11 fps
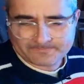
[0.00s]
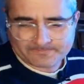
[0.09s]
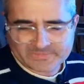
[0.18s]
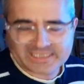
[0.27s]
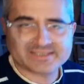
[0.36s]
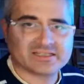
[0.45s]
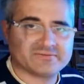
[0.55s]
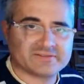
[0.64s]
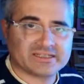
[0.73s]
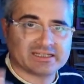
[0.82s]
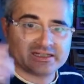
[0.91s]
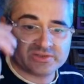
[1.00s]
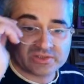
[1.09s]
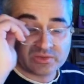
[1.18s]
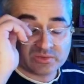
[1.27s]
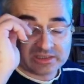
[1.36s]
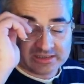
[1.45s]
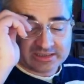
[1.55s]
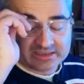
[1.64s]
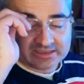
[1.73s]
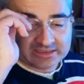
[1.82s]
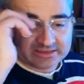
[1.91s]
doesn't have like a, you know,
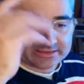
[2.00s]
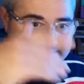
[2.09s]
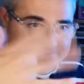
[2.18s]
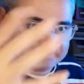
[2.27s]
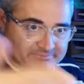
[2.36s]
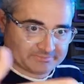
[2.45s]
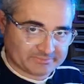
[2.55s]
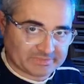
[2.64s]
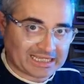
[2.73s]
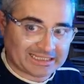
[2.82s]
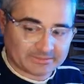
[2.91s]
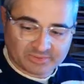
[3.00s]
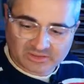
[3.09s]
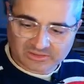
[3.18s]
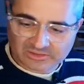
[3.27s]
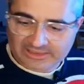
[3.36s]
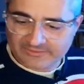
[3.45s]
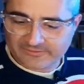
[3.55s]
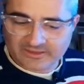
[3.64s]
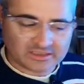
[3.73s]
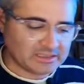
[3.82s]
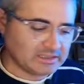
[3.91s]
ad block or
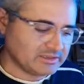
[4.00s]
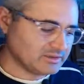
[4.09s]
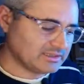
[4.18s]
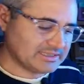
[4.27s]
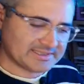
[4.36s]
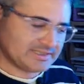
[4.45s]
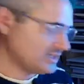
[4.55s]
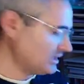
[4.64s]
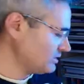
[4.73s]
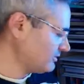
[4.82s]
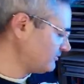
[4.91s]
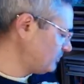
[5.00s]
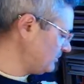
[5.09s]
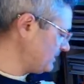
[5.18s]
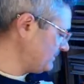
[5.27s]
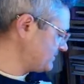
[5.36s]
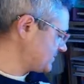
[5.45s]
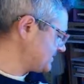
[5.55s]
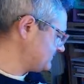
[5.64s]
anything, you're gonna see a lot of pop-ups.